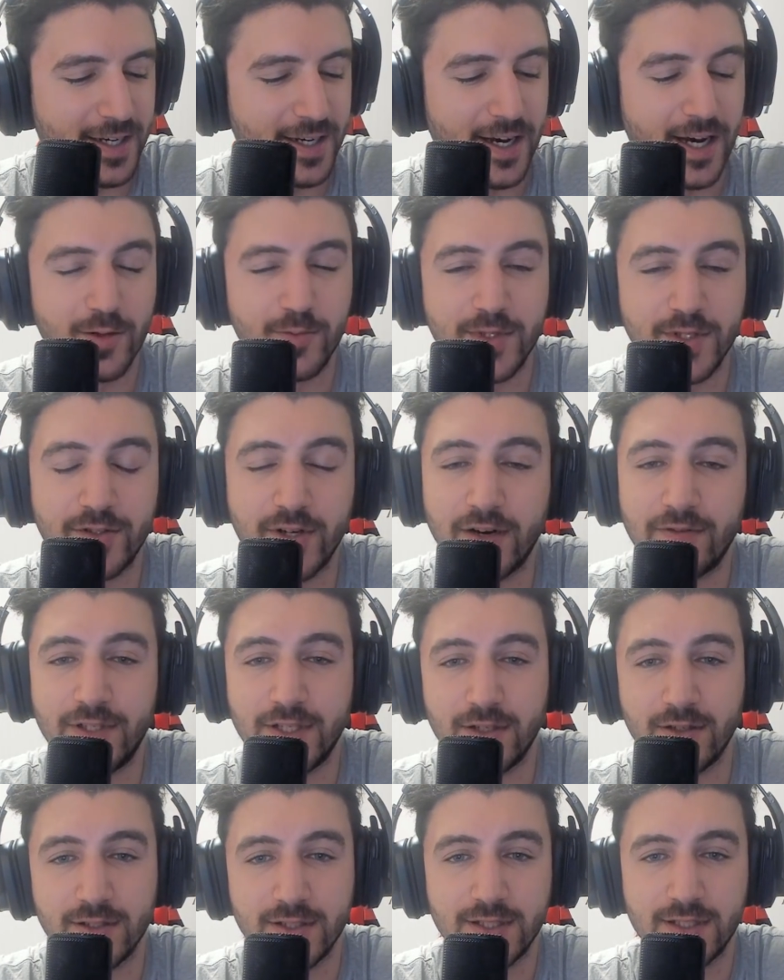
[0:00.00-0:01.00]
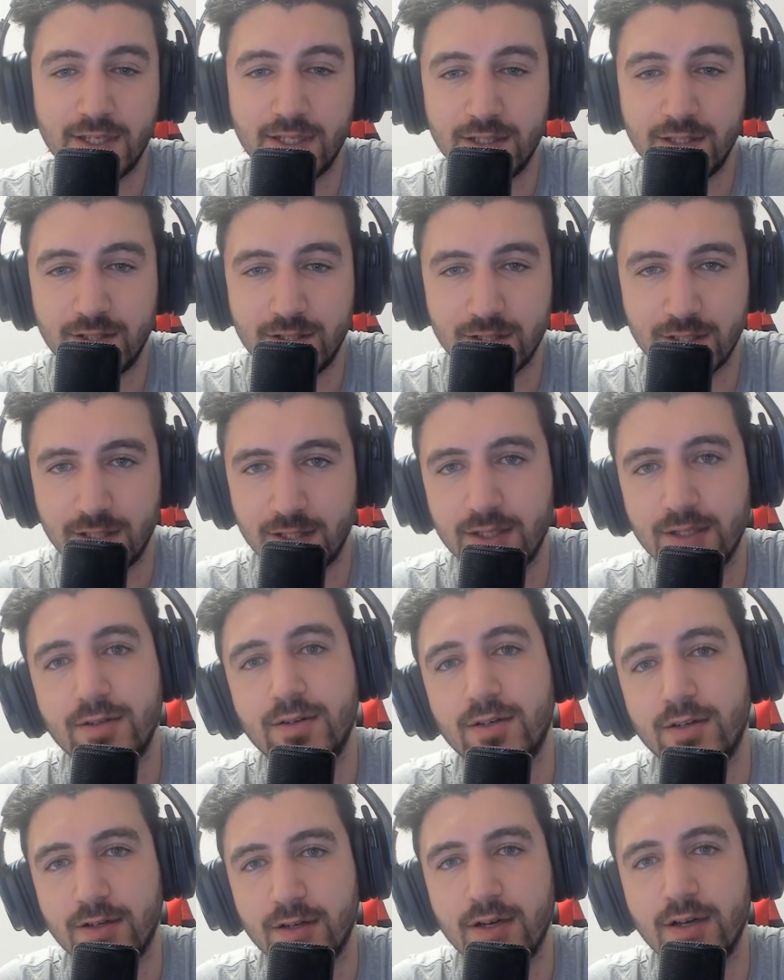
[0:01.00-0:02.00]
I'll be drafting on stage
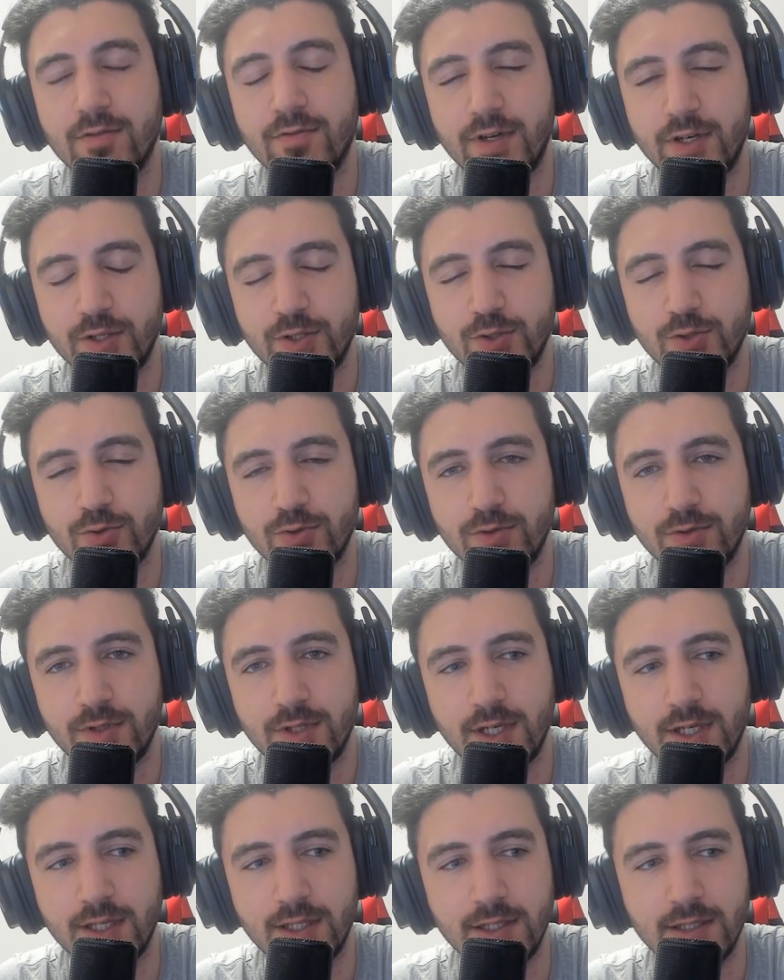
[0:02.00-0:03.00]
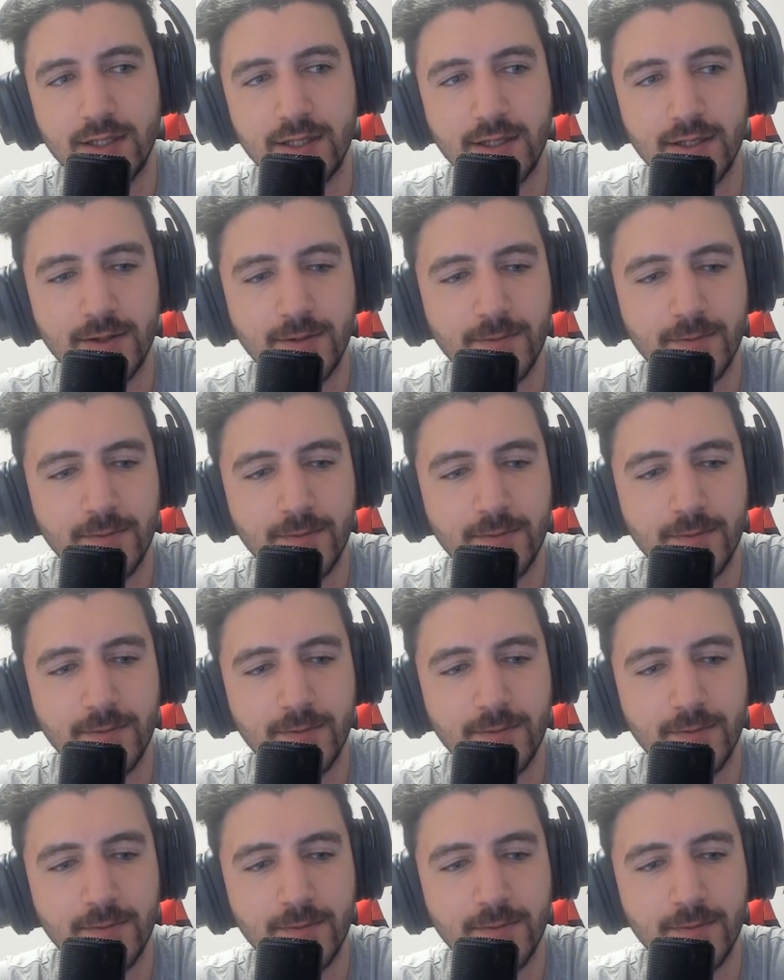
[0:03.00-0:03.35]
very soon, and and